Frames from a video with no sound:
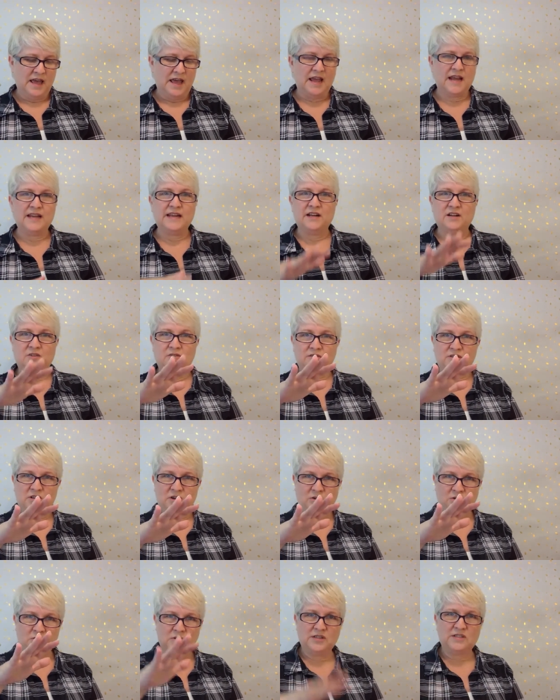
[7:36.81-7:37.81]
and it'll you
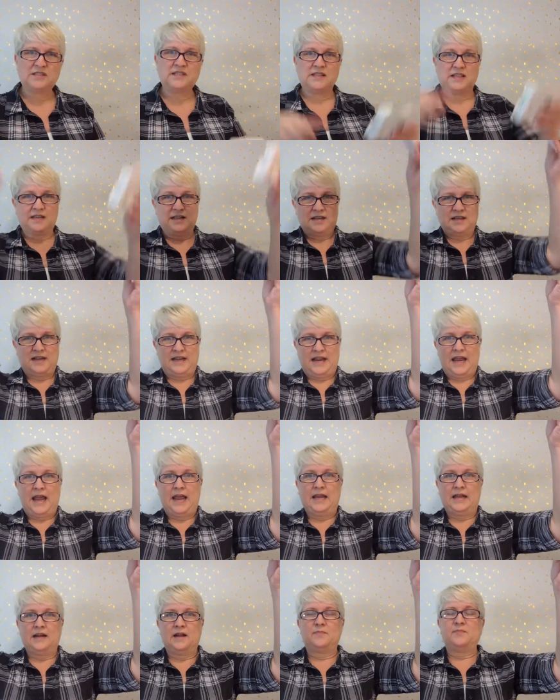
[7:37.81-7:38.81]
know you can stick and like
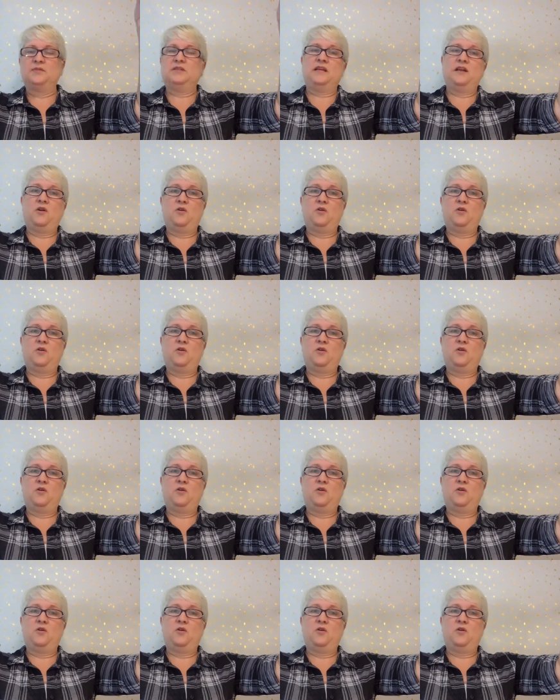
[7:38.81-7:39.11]
hang it up and say